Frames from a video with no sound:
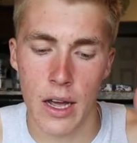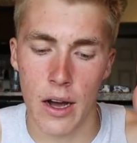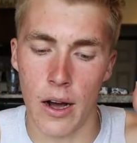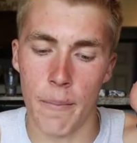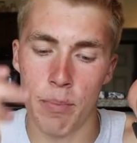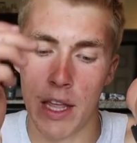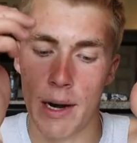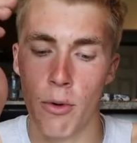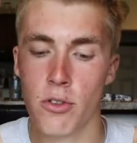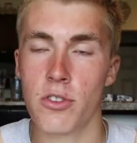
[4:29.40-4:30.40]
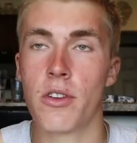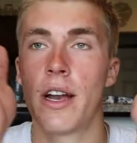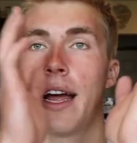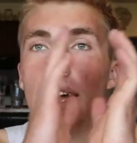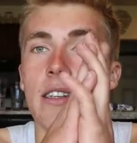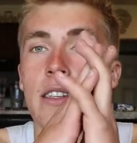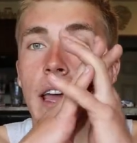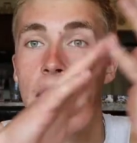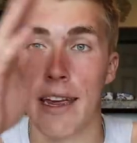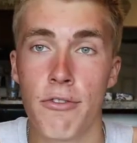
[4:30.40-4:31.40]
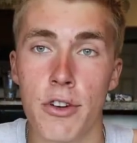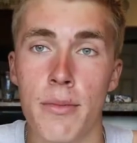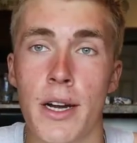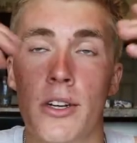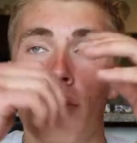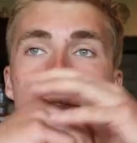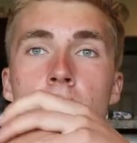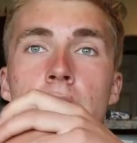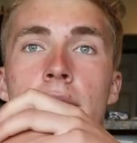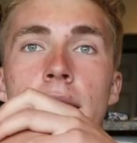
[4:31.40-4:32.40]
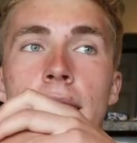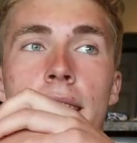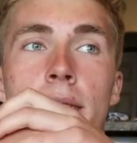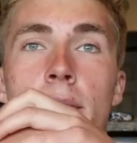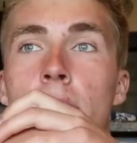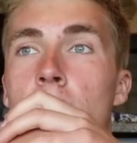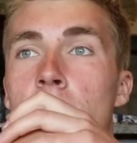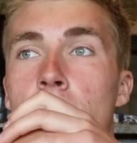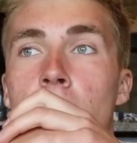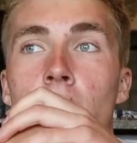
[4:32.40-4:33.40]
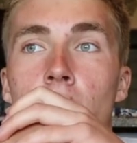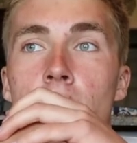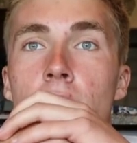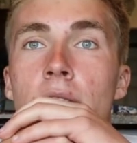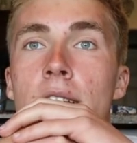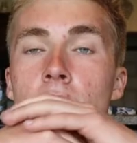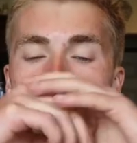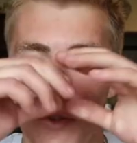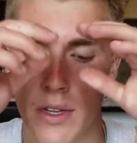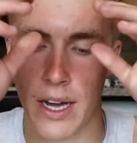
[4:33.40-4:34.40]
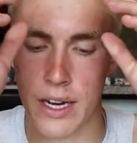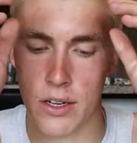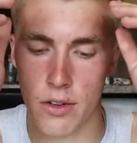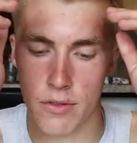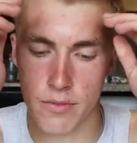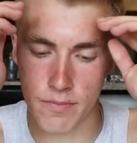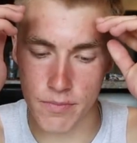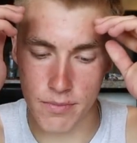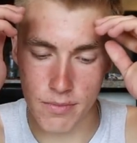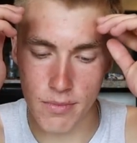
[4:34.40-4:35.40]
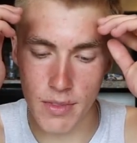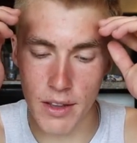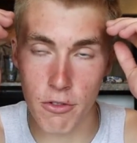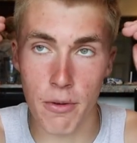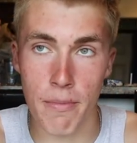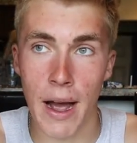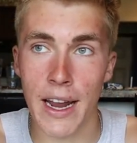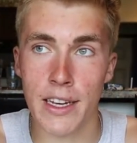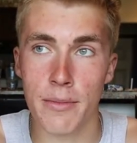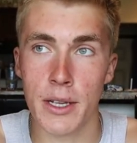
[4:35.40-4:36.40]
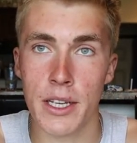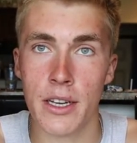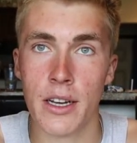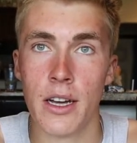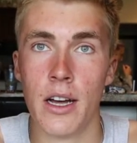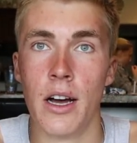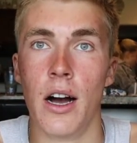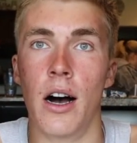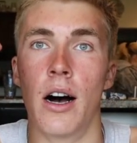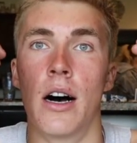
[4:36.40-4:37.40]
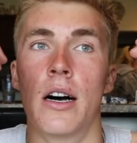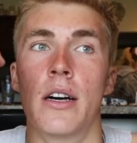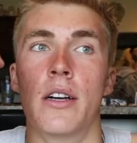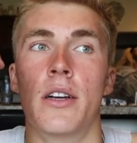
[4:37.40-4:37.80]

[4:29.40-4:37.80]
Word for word: Um, and I'm also gonna ask Avery, my girlfriend, and maybe some of my other friends to kind of remind me, uh,